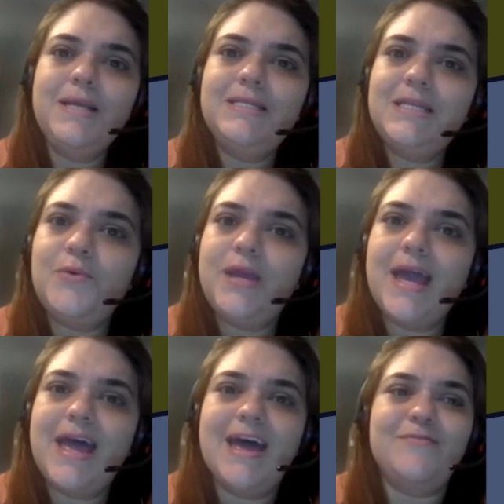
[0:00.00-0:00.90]
meeting we
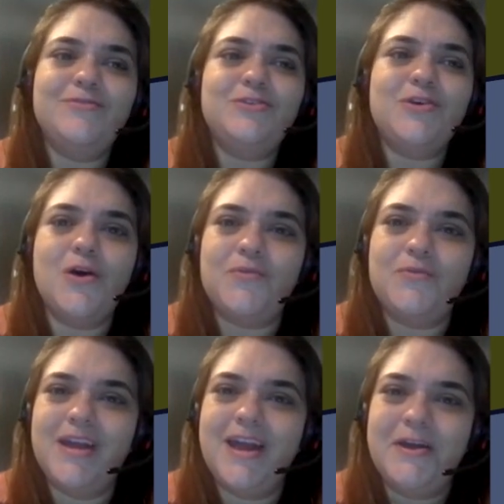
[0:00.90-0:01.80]
have,
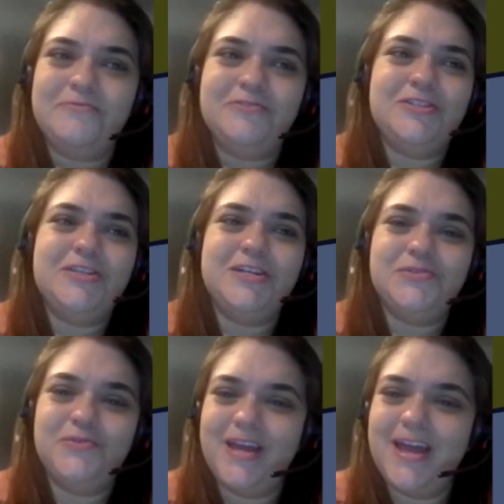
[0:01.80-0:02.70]
talk, we have
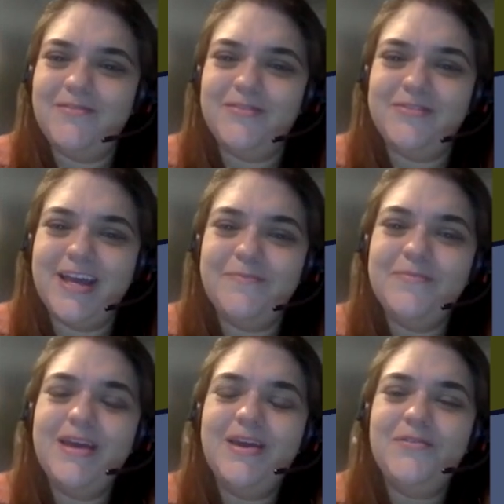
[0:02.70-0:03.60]
discussion, we have with
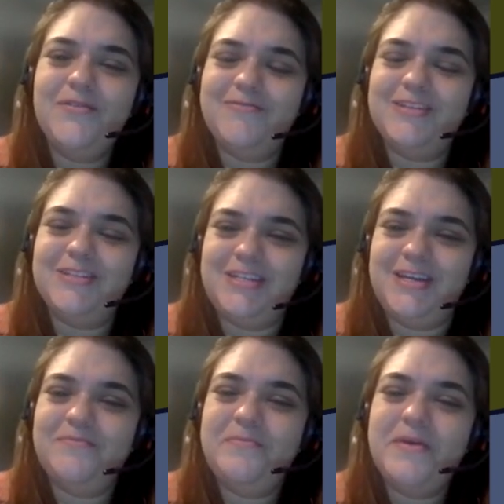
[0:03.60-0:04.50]
them, with the
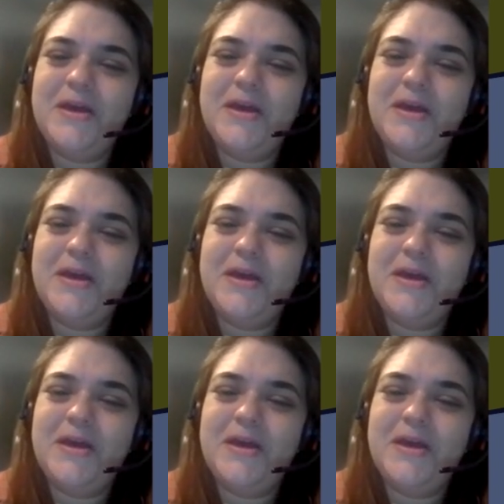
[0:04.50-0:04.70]
team,